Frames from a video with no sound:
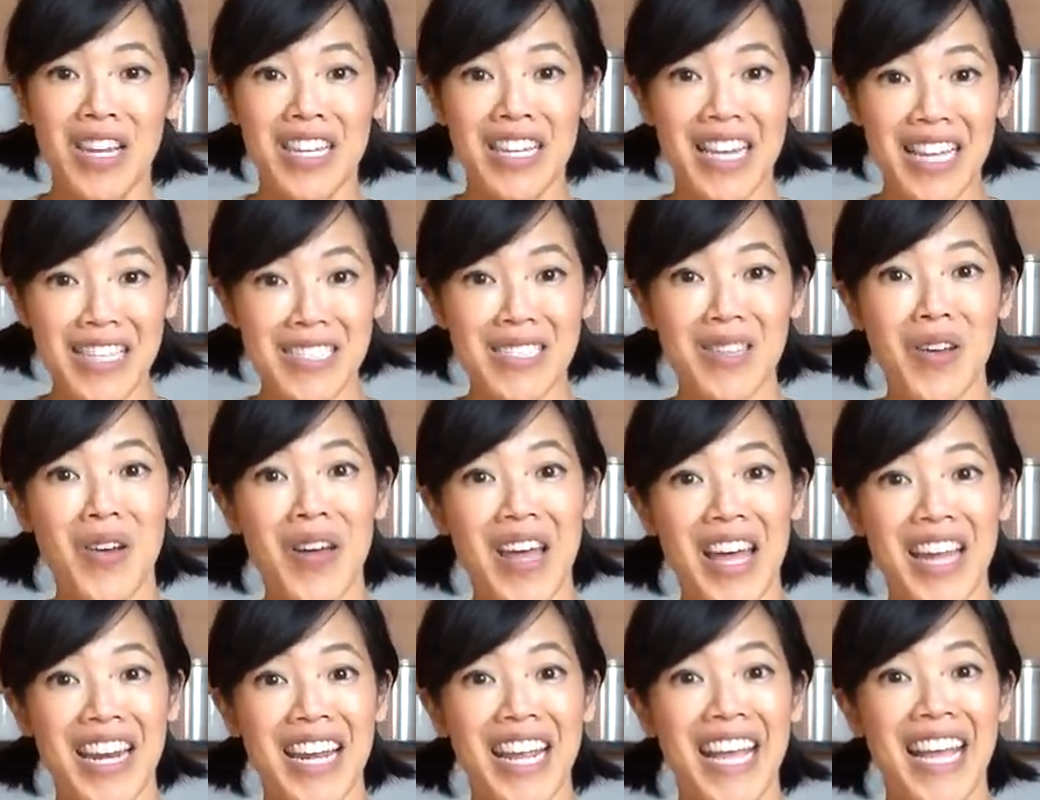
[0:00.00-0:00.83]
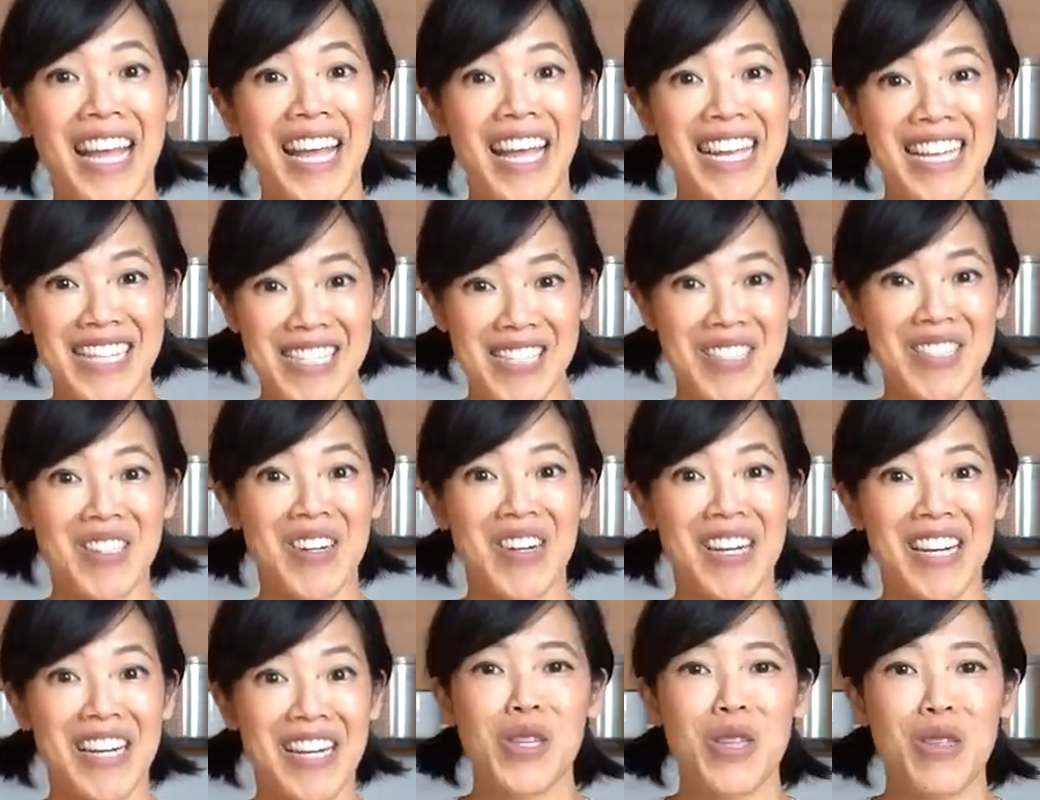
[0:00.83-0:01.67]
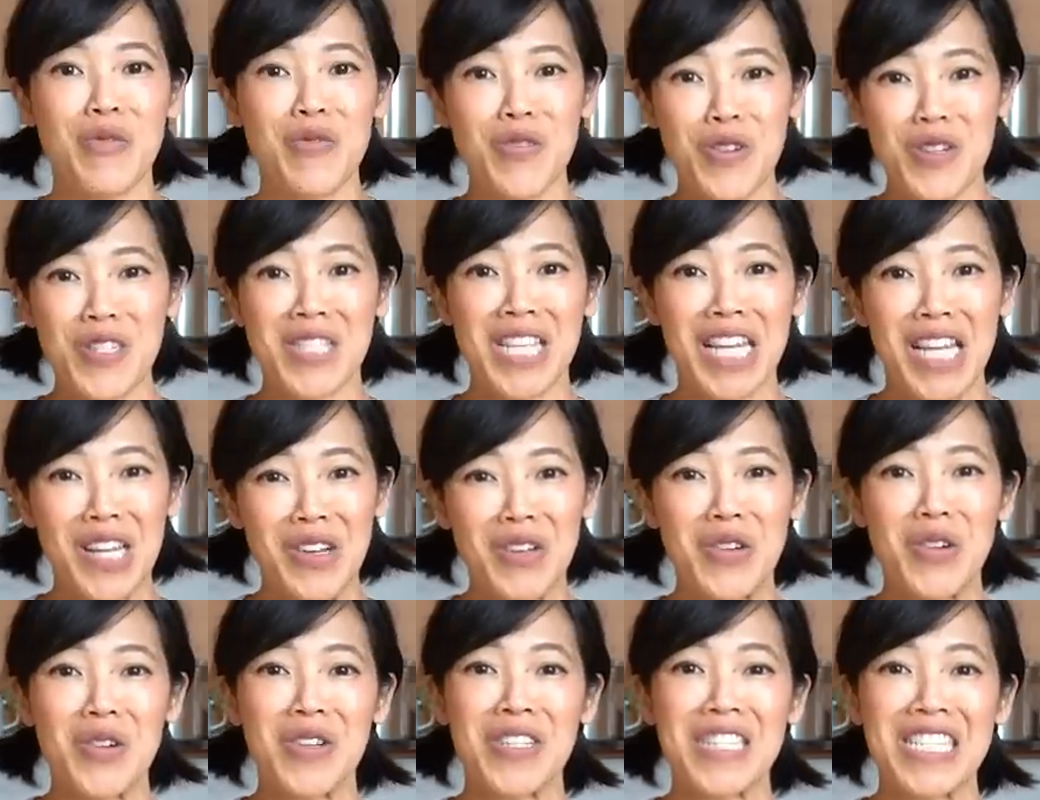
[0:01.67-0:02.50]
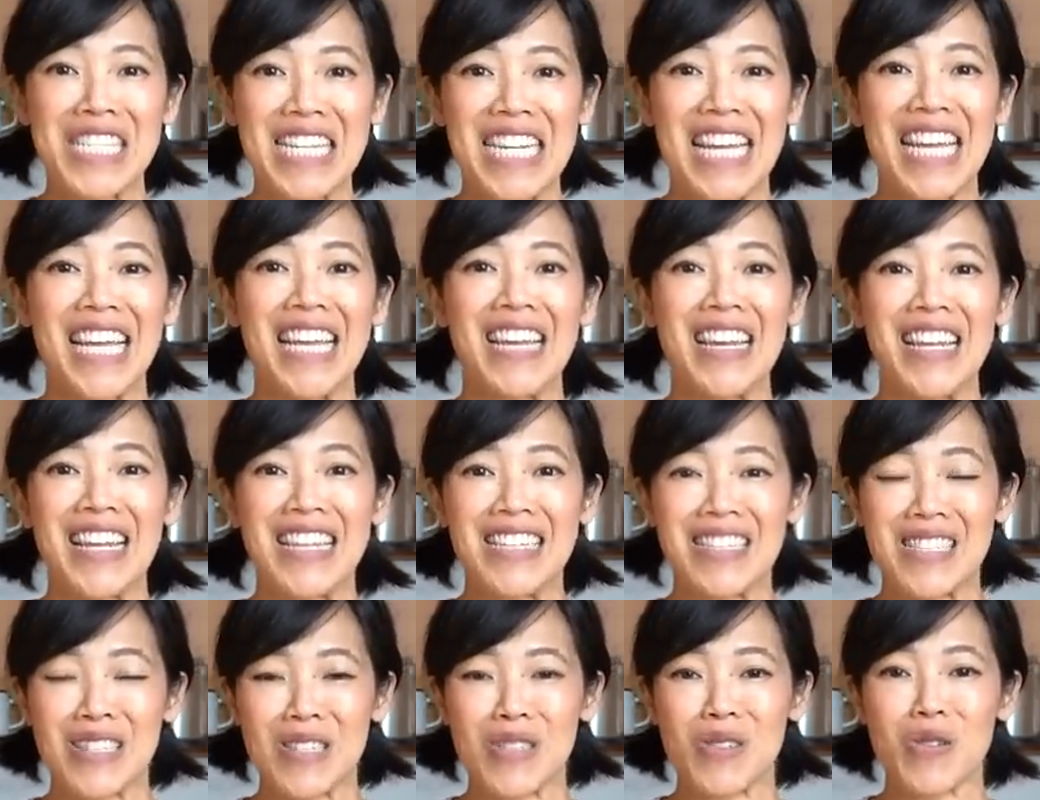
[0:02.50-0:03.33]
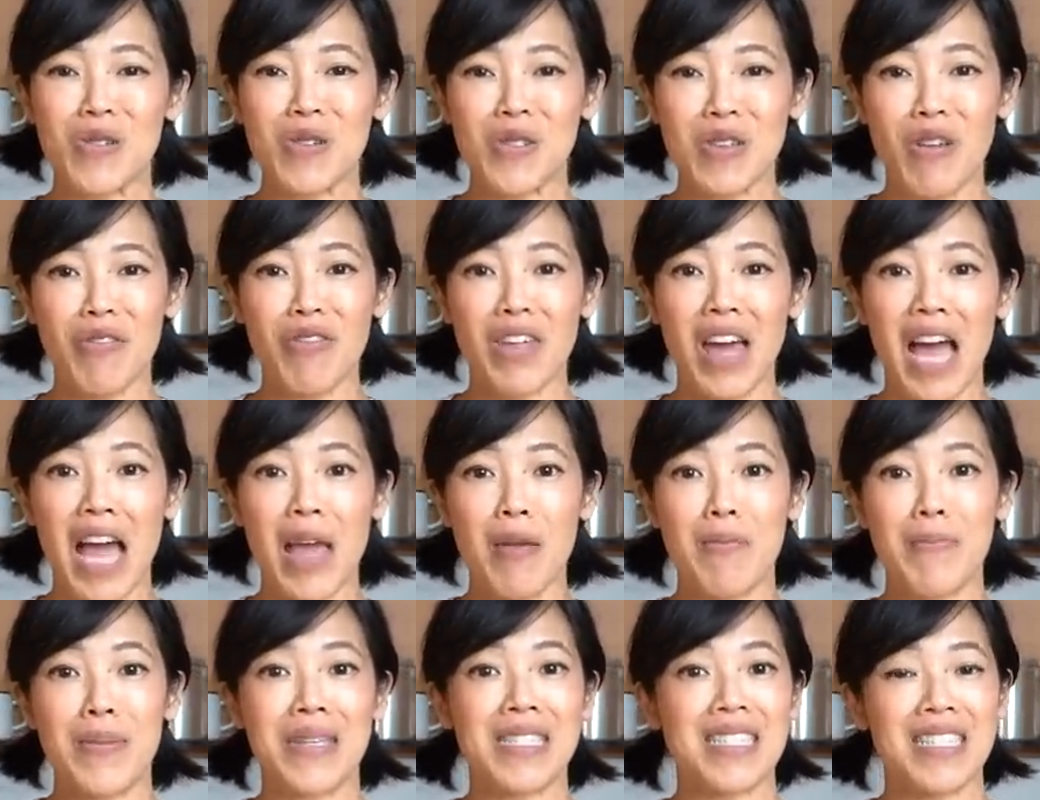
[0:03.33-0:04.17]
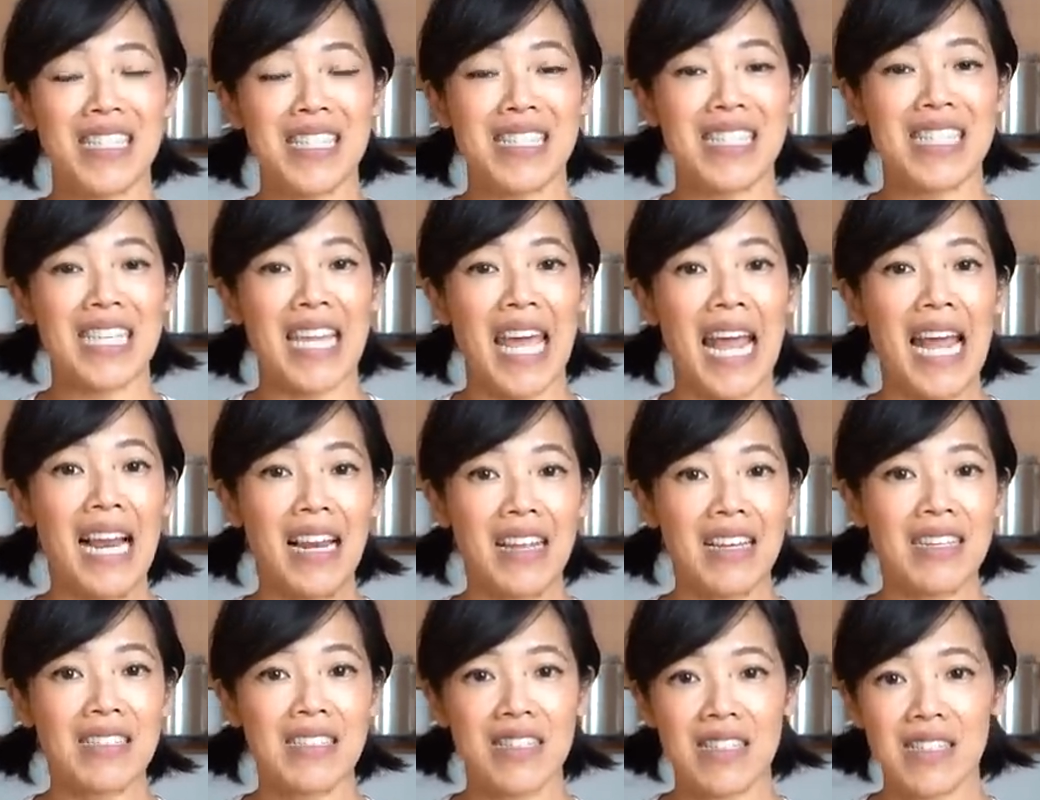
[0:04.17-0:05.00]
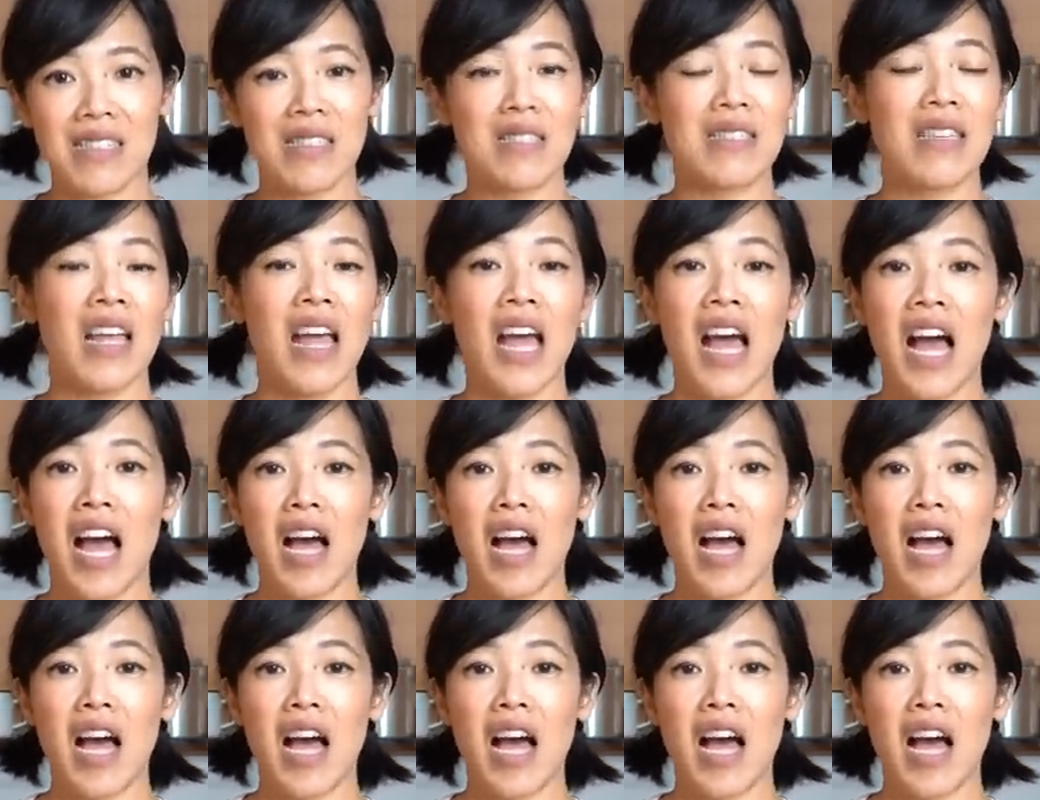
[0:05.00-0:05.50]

Let's go ahead and get started. So the first thing you're going to need is a source of the hibiscus calyxes,